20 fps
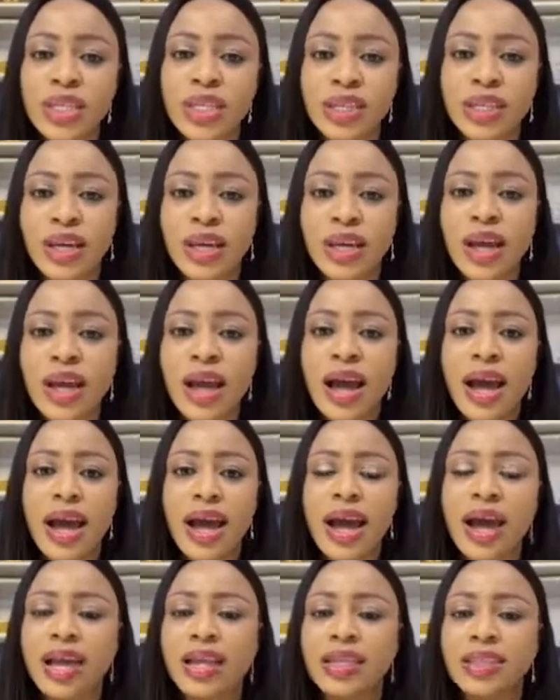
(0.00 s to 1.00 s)
And
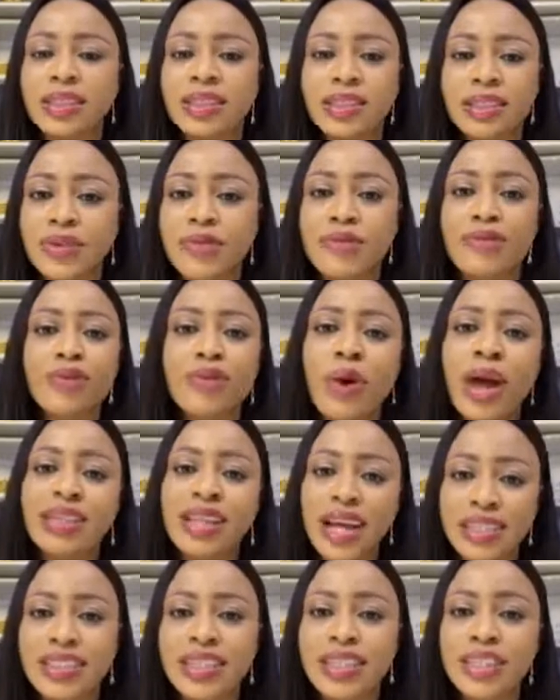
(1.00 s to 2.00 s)
if you are that
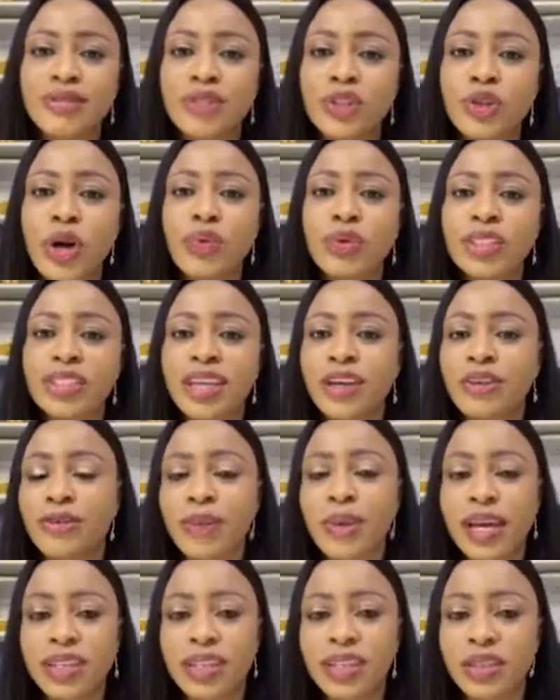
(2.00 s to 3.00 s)
individual who is scared
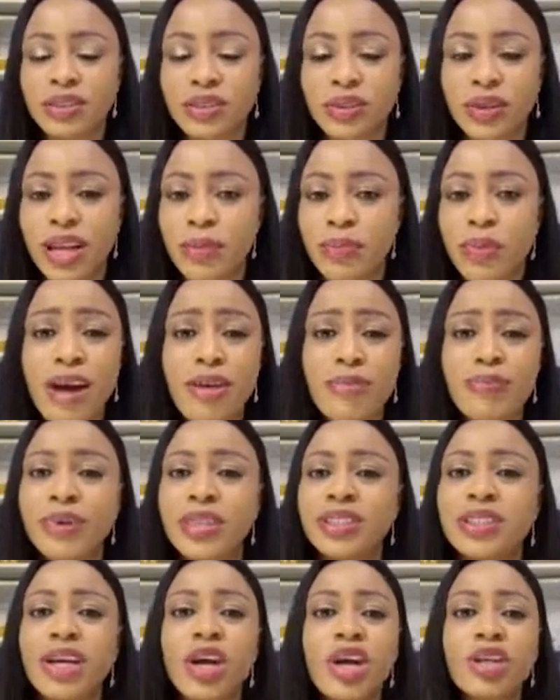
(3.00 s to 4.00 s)
of buying things online, but
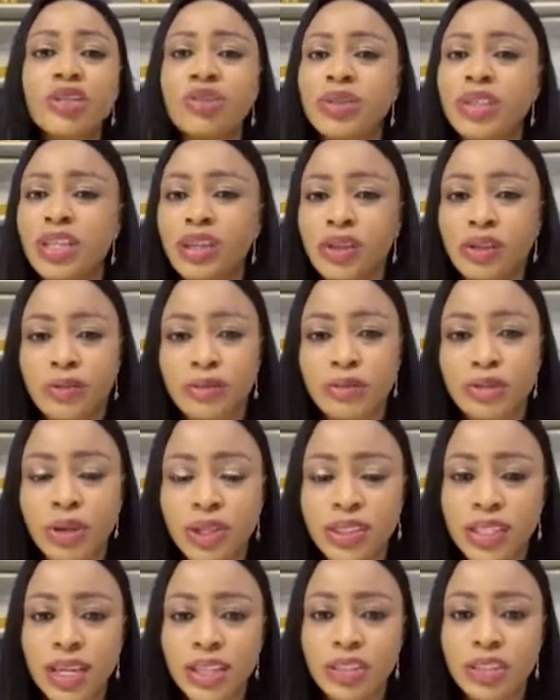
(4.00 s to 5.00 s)
I've been doing a lot
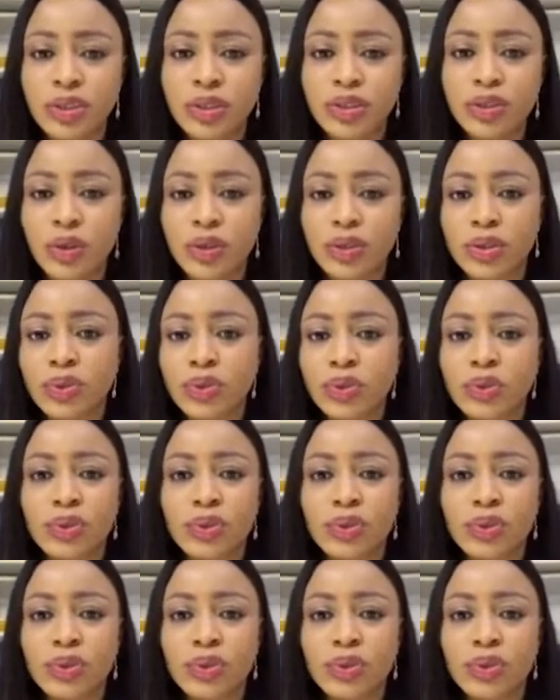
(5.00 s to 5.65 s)
of transactions